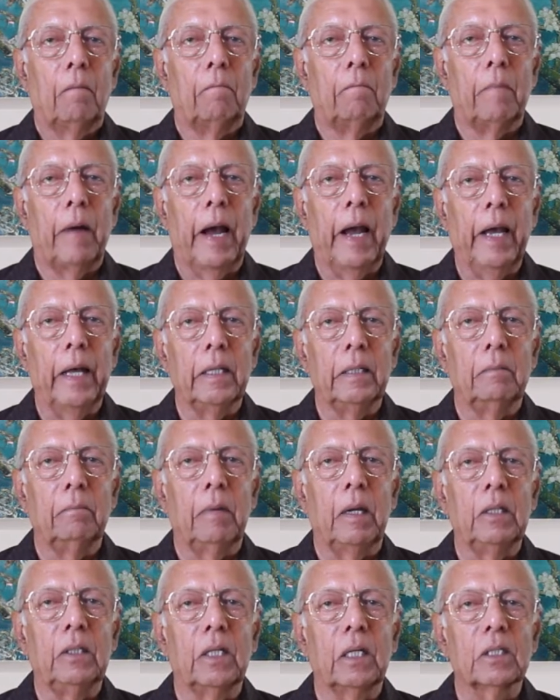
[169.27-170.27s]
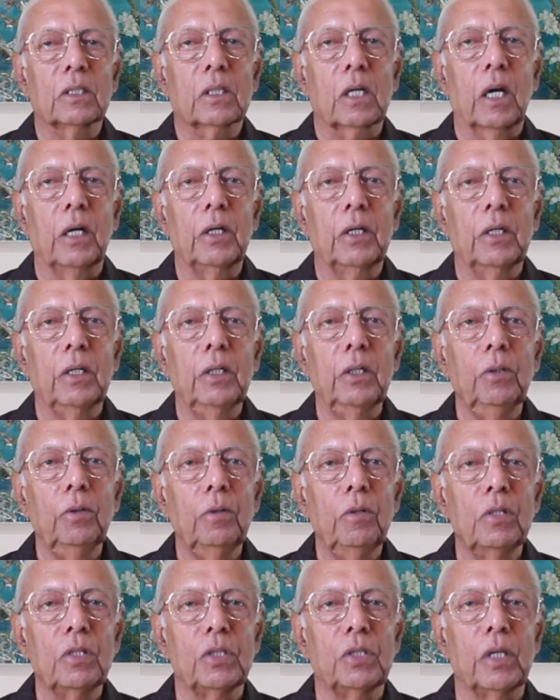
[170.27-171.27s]
Man may thus
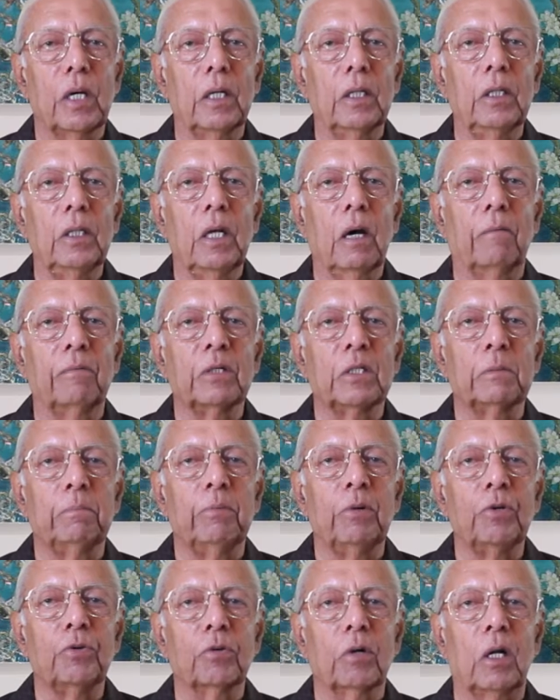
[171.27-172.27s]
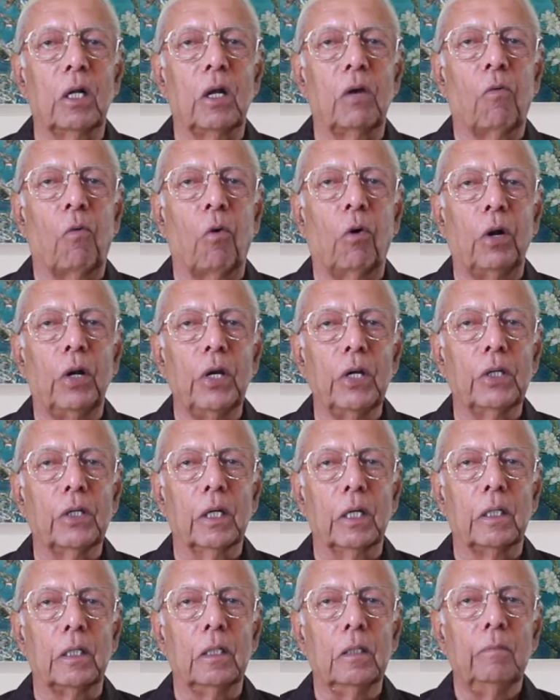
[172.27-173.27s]
continue his journey of spiritual
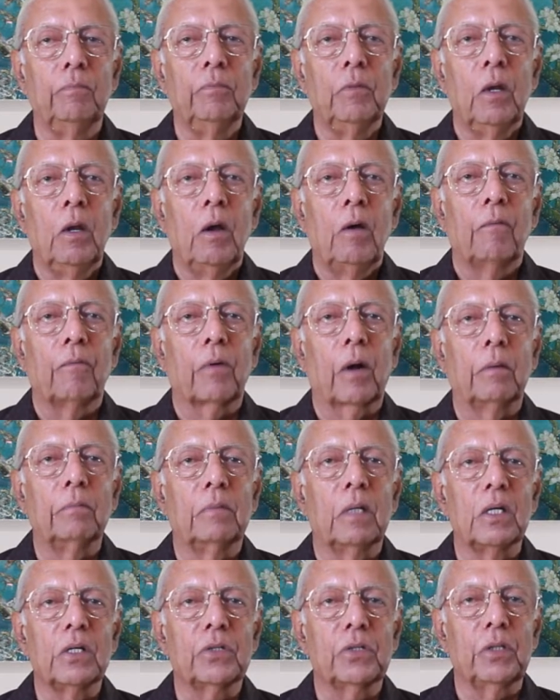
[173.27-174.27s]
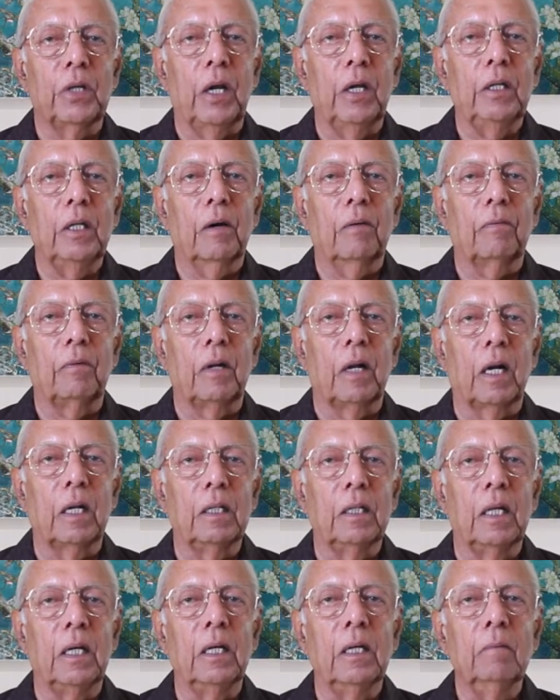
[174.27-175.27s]
evolution from the stage of
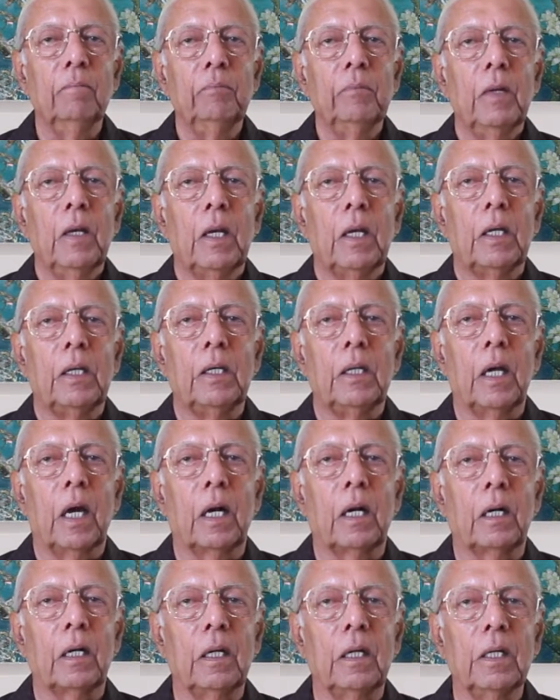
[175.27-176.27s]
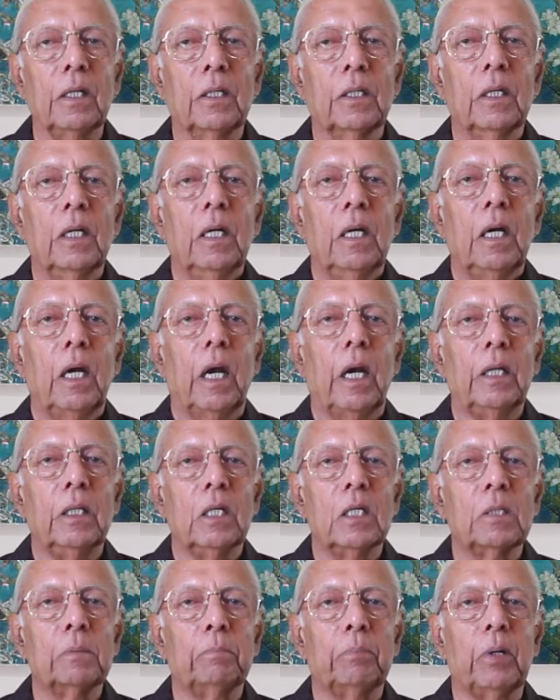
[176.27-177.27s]
learning he had reached in
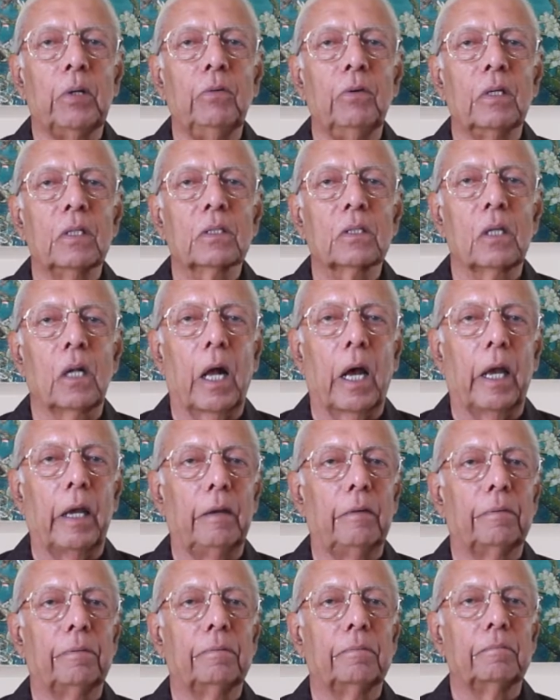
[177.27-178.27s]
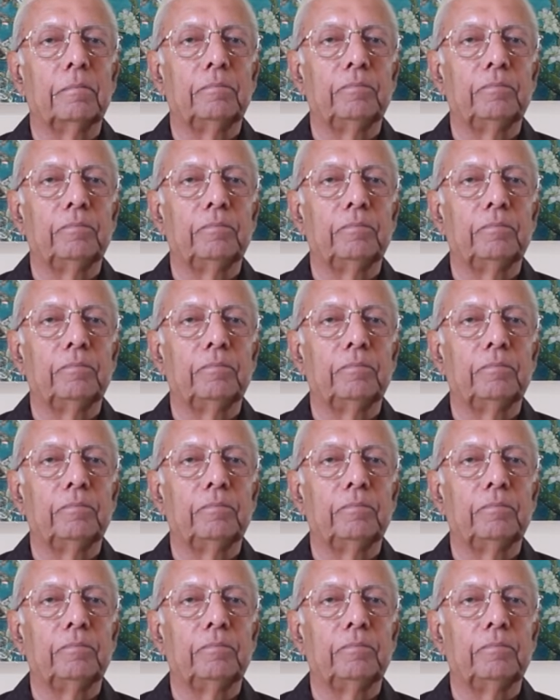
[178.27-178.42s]
his previous life.